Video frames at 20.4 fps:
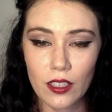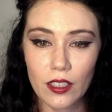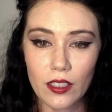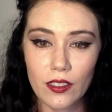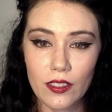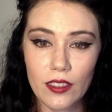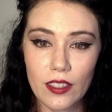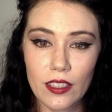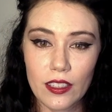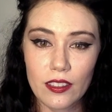
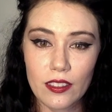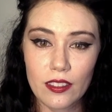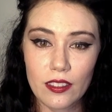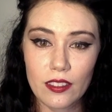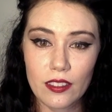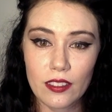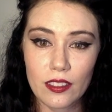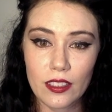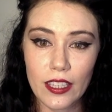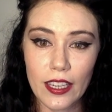
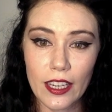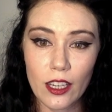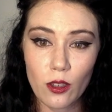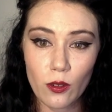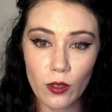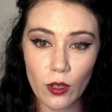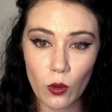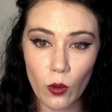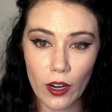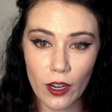This care
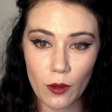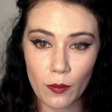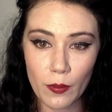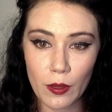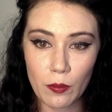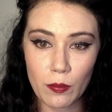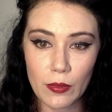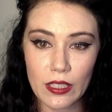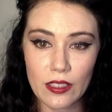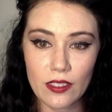
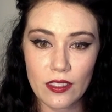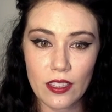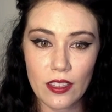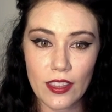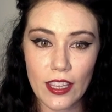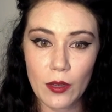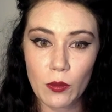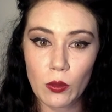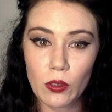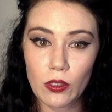requirement means that
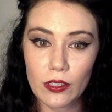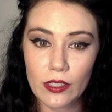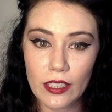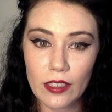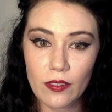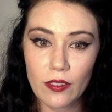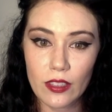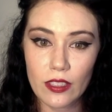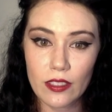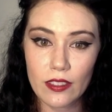they will live
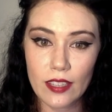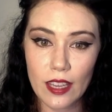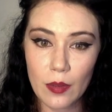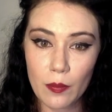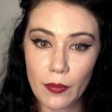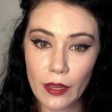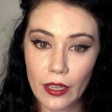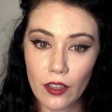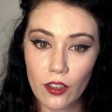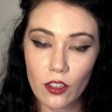in the same
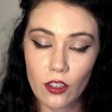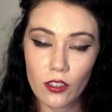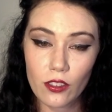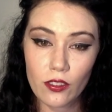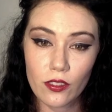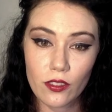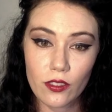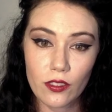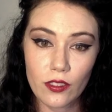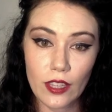manner
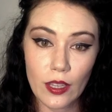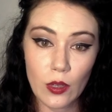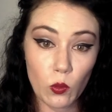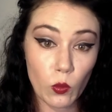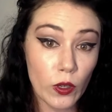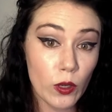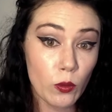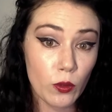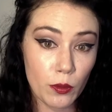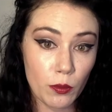that
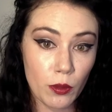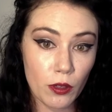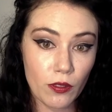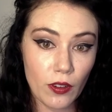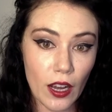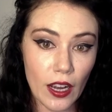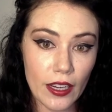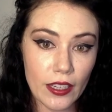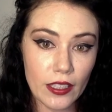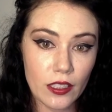we would
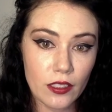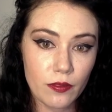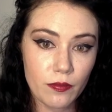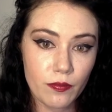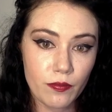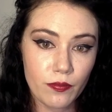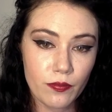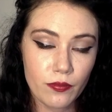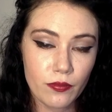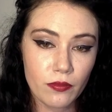provide.
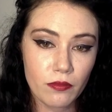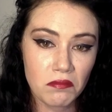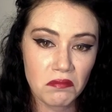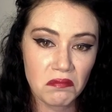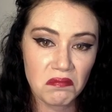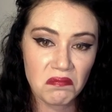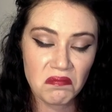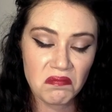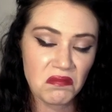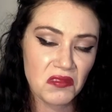
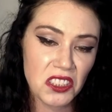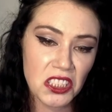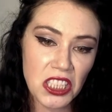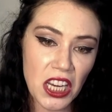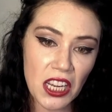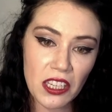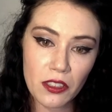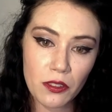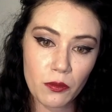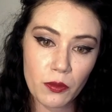It's
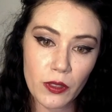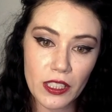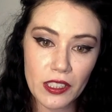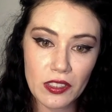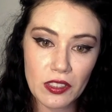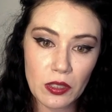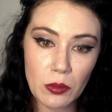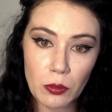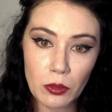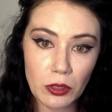not
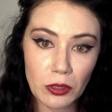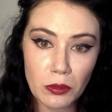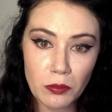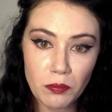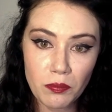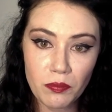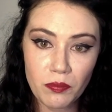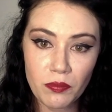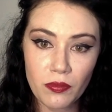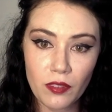unreasonable.
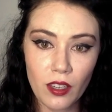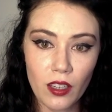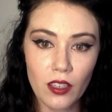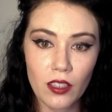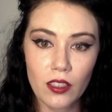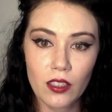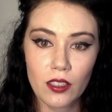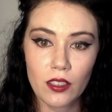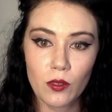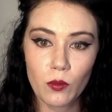
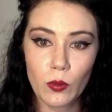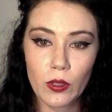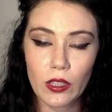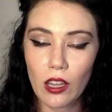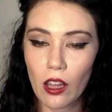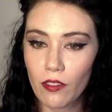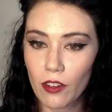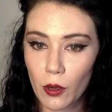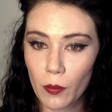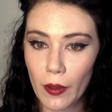We
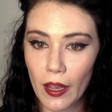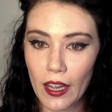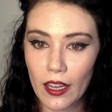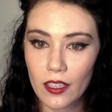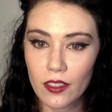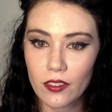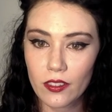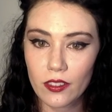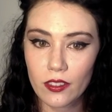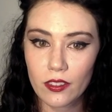love our
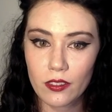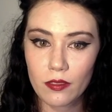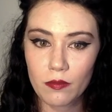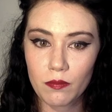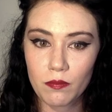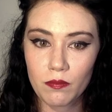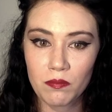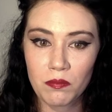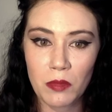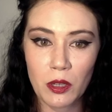pets.
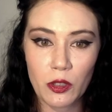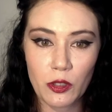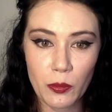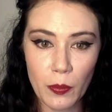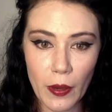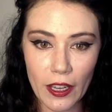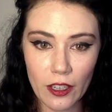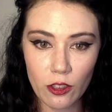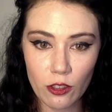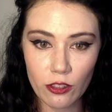Most
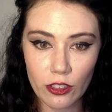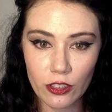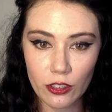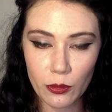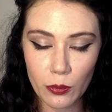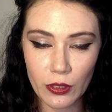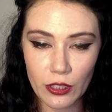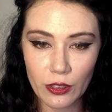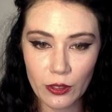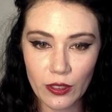pet owners
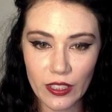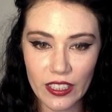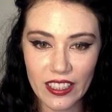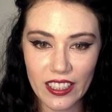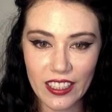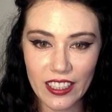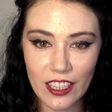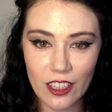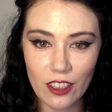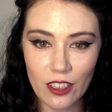would agree
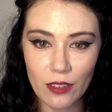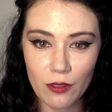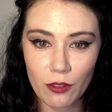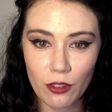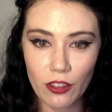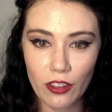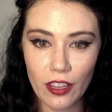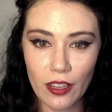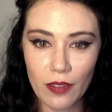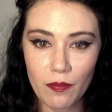that caring
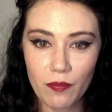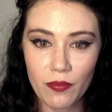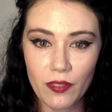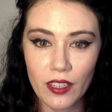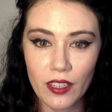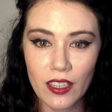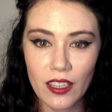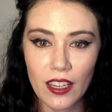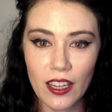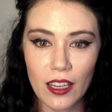for them
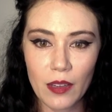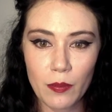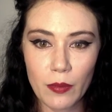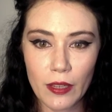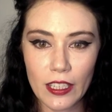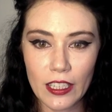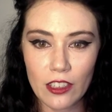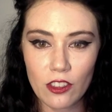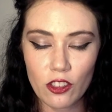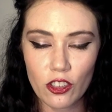and
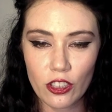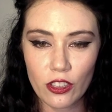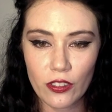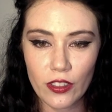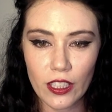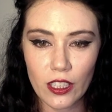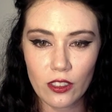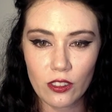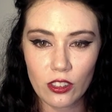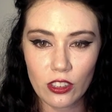making sure
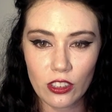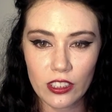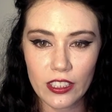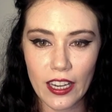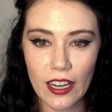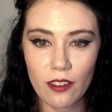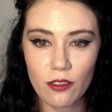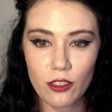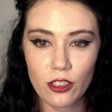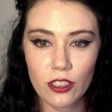they are looked
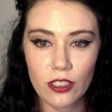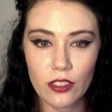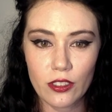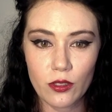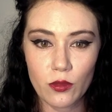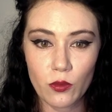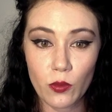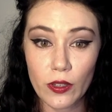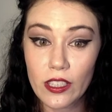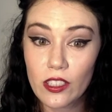after
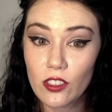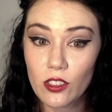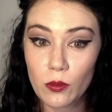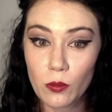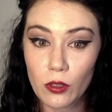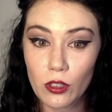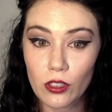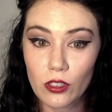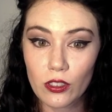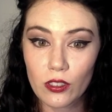is
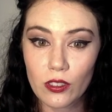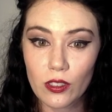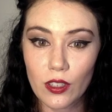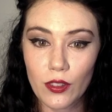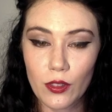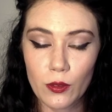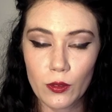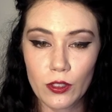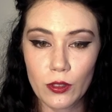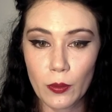reasonable and
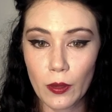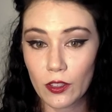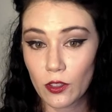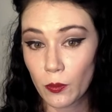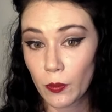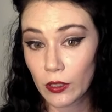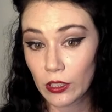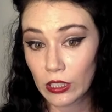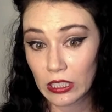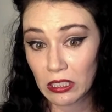the
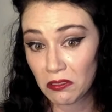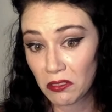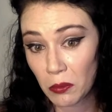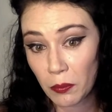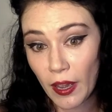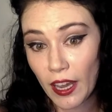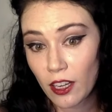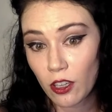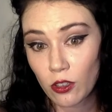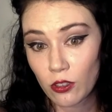responsibility of the
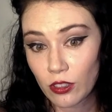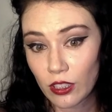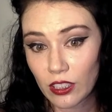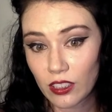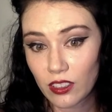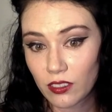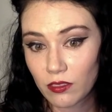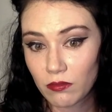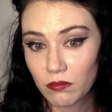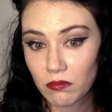pet
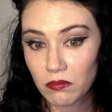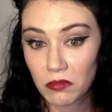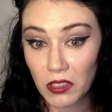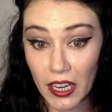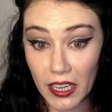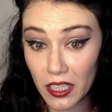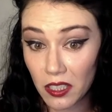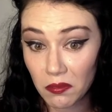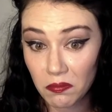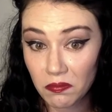owner,
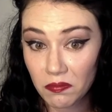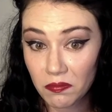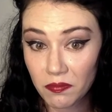right?